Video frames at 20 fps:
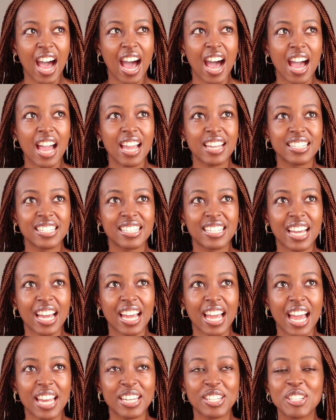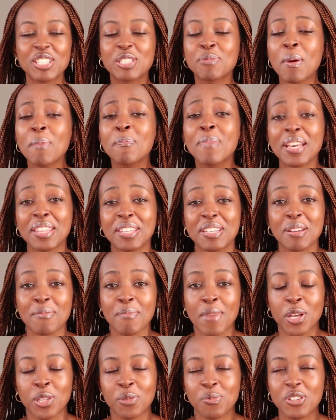And it's my birthday
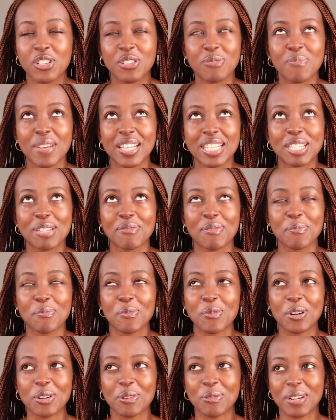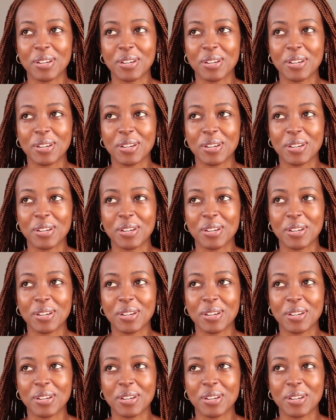month, which makes it even more